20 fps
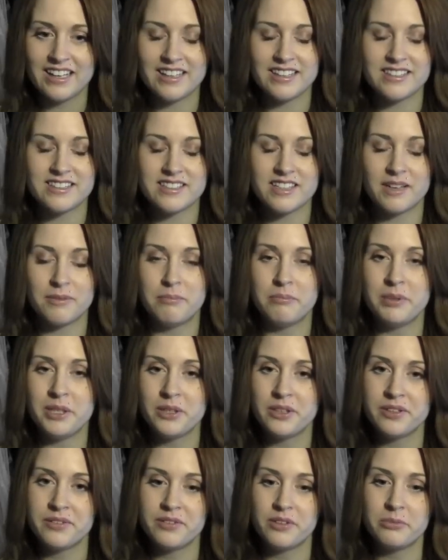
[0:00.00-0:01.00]
It's a
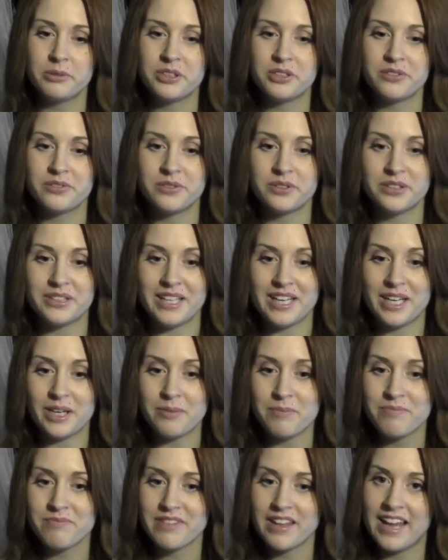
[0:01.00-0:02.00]
beautiful, beautiful
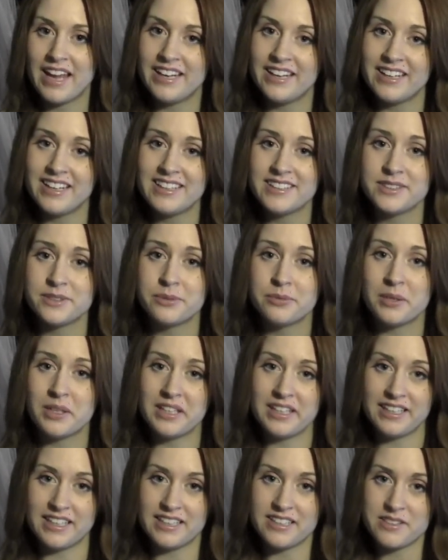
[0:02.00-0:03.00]
name and it has a
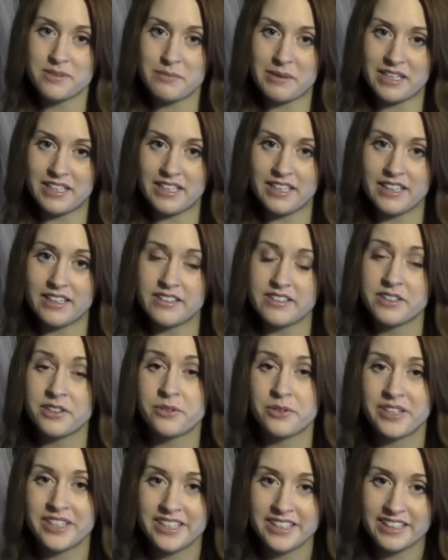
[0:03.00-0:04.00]
really nice meaning. It's a
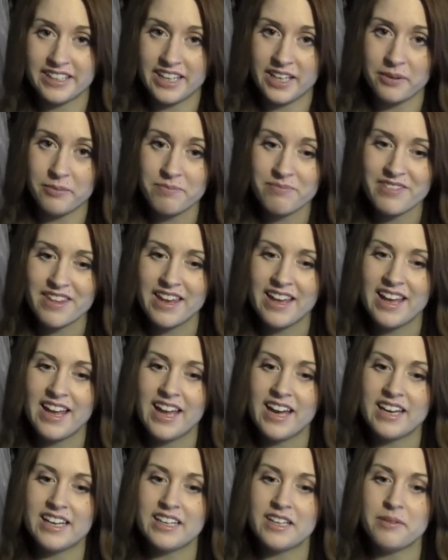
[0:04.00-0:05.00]
Greek name
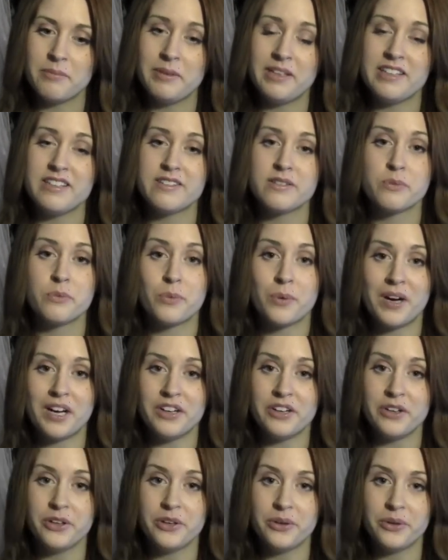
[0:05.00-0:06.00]
and it means
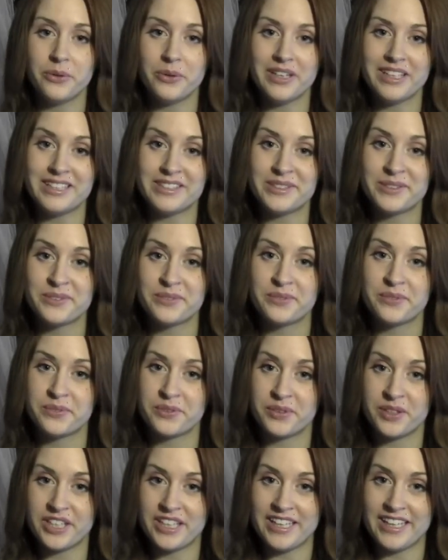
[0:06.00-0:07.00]
one who is
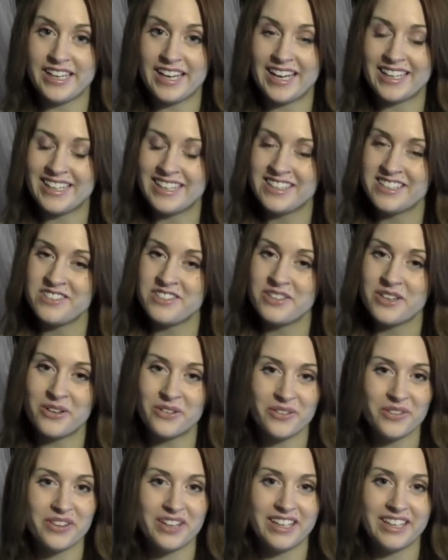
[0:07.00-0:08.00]
free and I
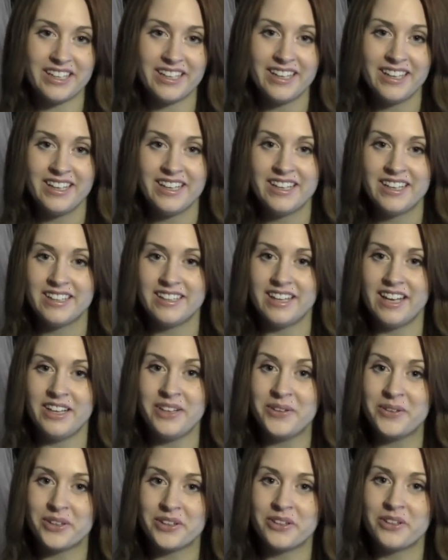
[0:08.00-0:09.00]
don't think that
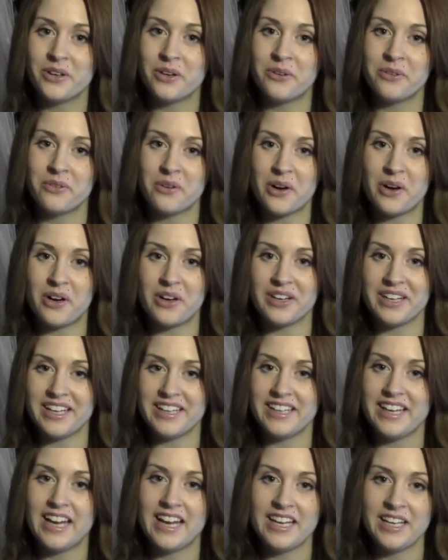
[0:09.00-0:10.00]
you could go wrong
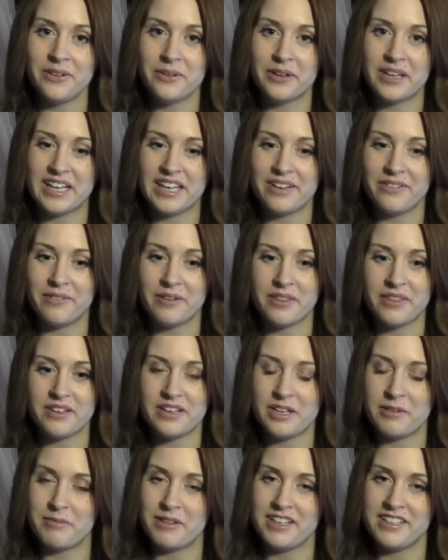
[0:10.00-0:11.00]
in any way with the
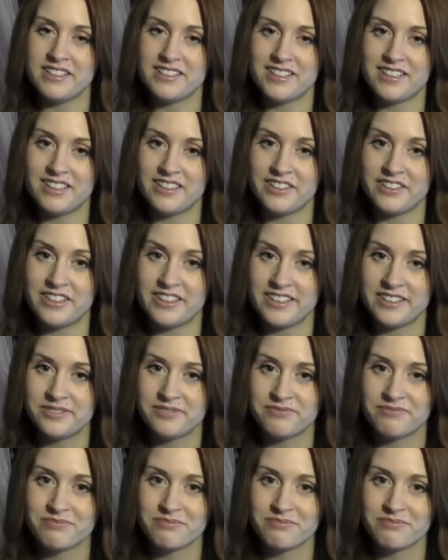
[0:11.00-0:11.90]
name Lysandra.